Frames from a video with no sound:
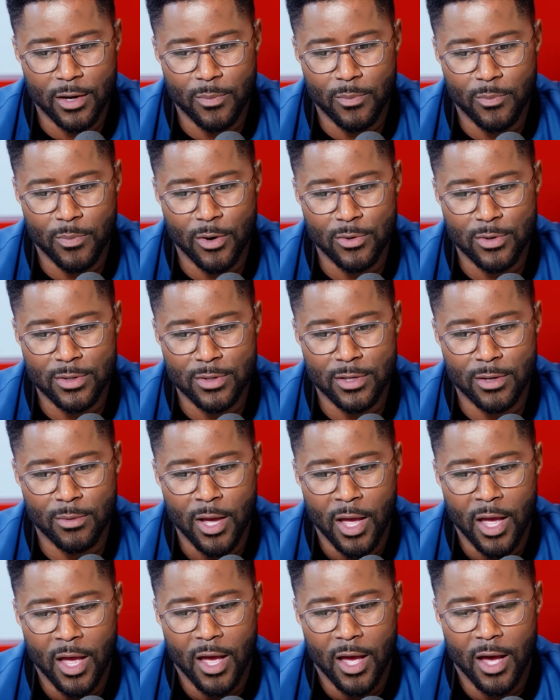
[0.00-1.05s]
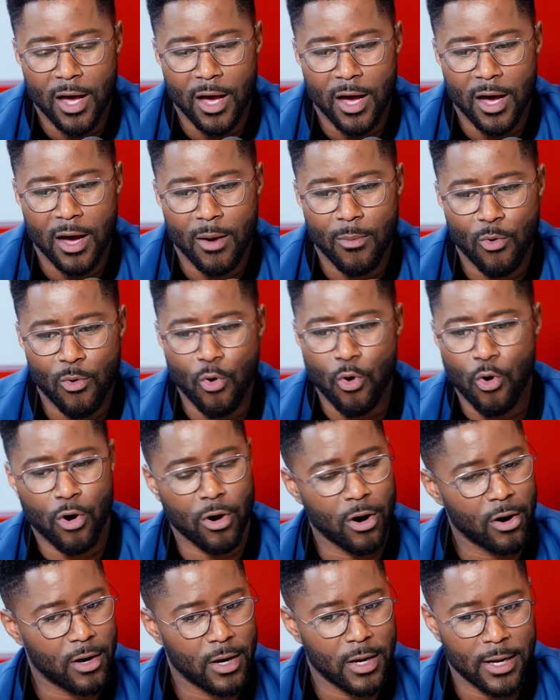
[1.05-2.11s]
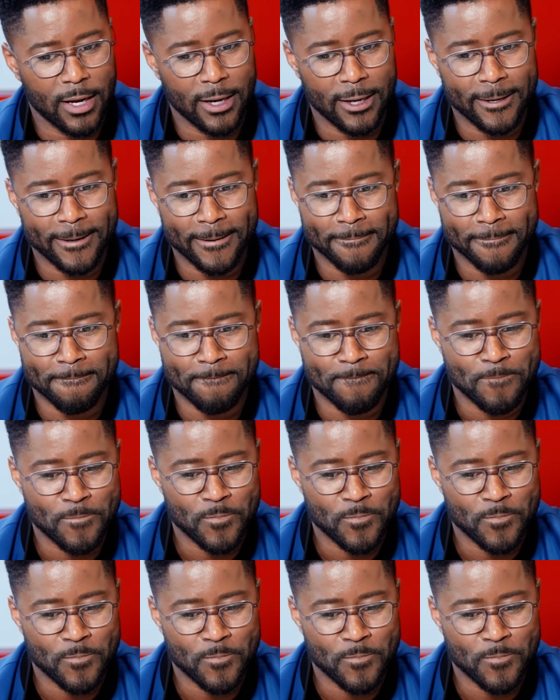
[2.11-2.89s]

both of them, or Obama